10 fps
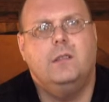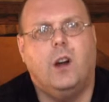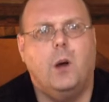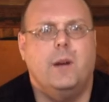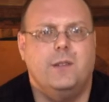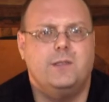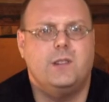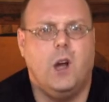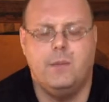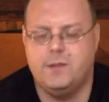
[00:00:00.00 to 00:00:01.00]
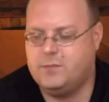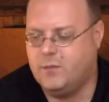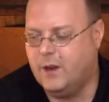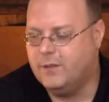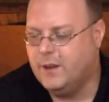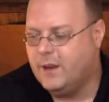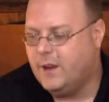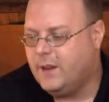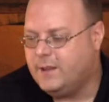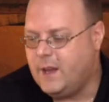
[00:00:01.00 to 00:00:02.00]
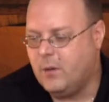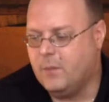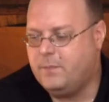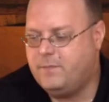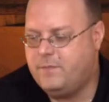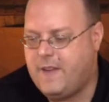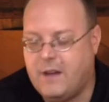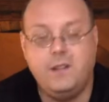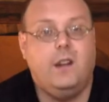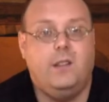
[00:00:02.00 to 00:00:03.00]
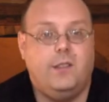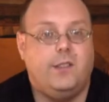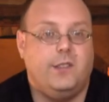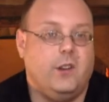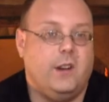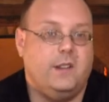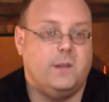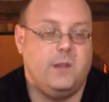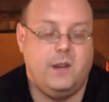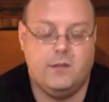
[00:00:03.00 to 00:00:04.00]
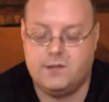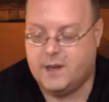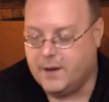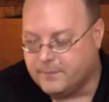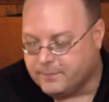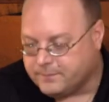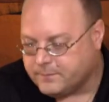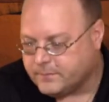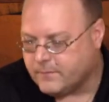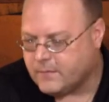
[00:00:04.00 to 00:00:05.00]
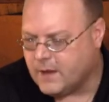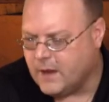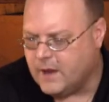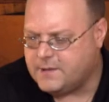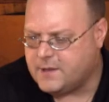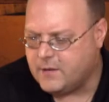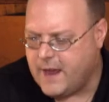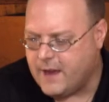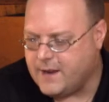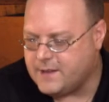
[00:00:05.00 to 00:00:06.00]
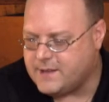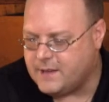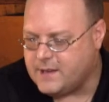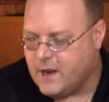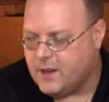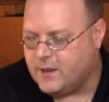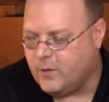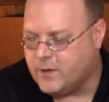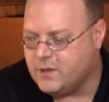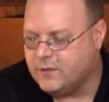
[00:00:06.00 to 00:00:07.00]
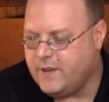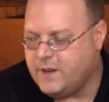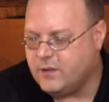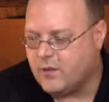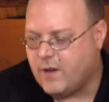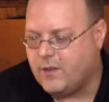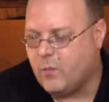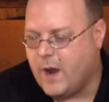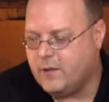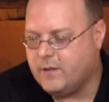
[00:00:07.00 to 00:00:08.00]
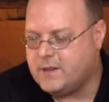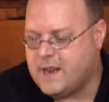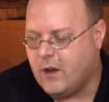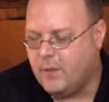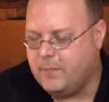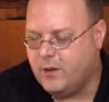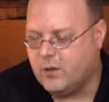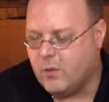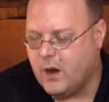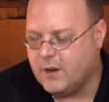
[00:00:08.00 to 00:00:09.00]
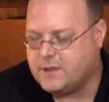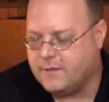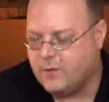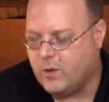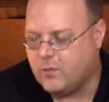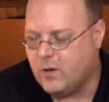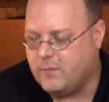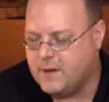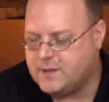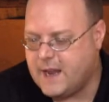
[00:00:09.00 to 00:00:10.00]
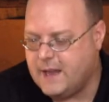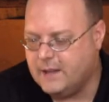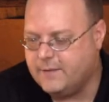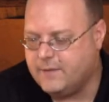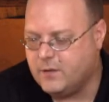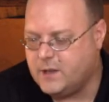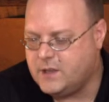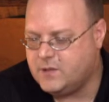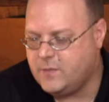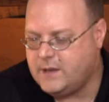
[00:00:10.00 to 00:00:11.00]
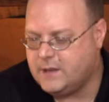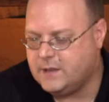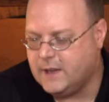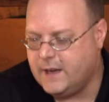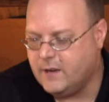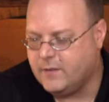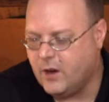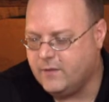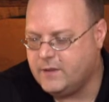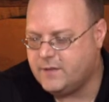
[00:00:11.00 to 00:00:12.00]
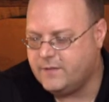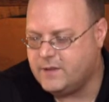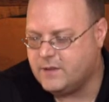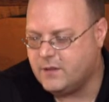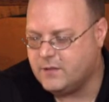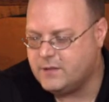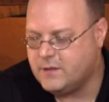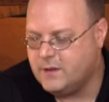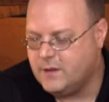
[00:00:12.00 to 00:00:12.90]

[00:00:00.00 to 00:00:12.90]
almost, almost. Well, they were founded 30 something years ago. Uh, so now yeah, it says the original vineyard around the winery is now all Pinot Noir except for one row of Muscat left for the sweet delight of harvest visitors.